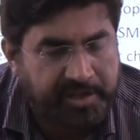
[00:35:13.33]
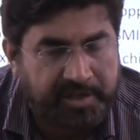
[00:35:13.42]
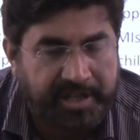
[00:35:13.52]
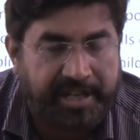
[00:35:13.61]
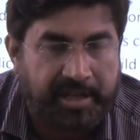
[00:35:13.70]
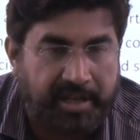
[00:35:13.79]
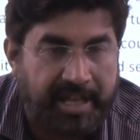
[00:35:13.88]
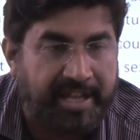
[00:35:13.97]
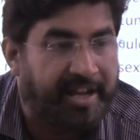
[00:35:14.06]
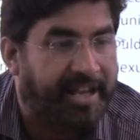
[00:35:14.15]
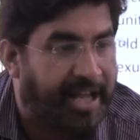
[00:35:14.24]
is a
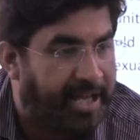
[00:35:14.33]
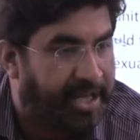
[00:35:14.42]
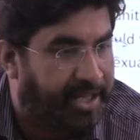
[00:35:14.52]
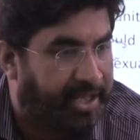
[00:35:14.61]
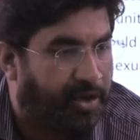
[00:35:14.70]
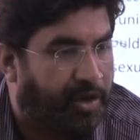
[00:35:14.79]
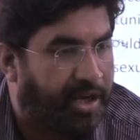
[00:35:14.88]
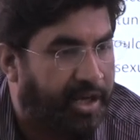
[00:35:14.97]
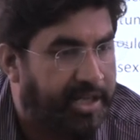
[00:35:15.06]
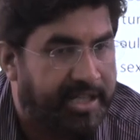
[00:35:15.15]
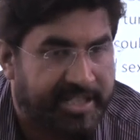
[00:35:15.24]
rarity
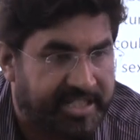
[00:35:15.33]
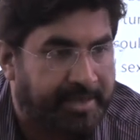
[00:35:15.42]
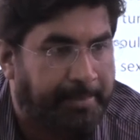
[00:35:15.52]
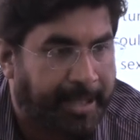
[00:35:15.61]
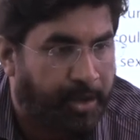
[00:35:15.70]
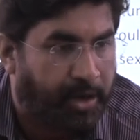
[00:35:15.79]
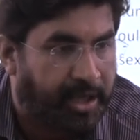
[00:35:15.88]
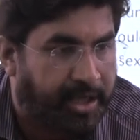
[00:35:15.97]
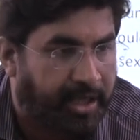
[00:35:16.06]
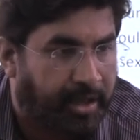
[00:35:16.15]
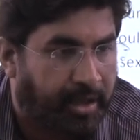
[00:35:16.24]
or it is in
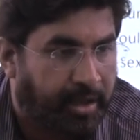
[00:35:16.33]
minority.